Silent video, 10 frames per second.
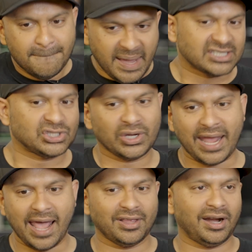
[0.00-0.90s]
mix
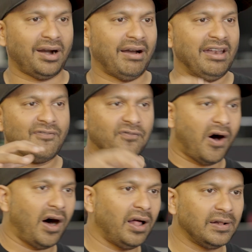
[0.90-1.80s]
together and
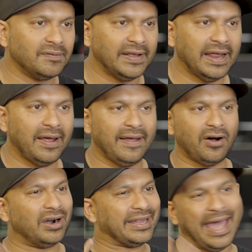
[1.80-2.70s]
evolve in
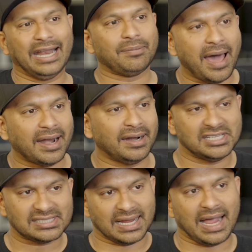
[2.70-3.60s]
a organic manner,
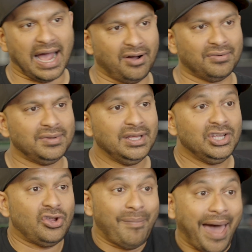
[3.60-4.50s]
just yep, like how
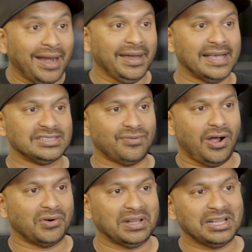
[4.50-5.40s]
humanity has
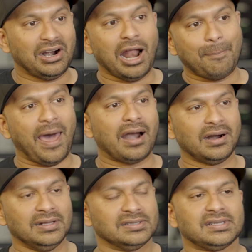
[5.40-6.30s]
evolved, right? There are a lot of
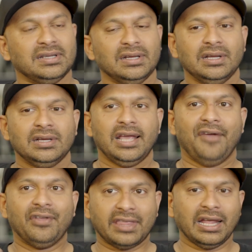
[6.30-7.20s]
parallels
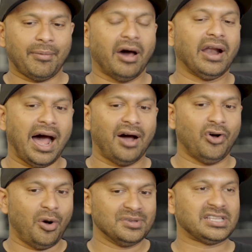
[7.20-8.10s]
if you think about how Homo